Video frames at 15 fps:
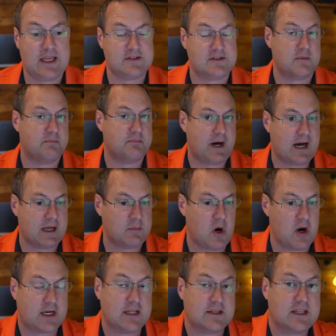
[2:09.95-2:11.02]
It's the bond
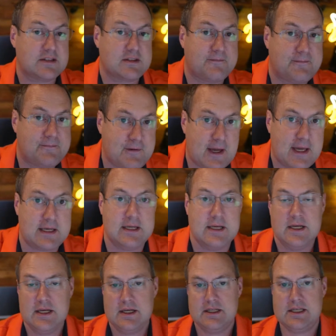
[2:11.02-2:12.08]
market that the Fed
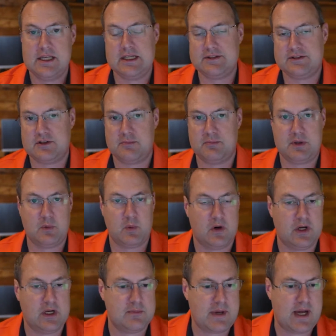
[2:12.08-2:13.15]
needs to be
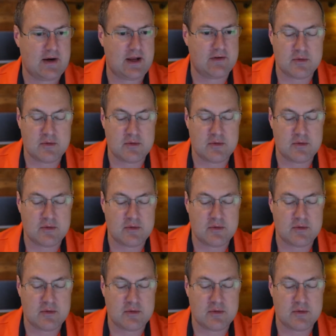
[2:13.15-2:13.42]
worried about.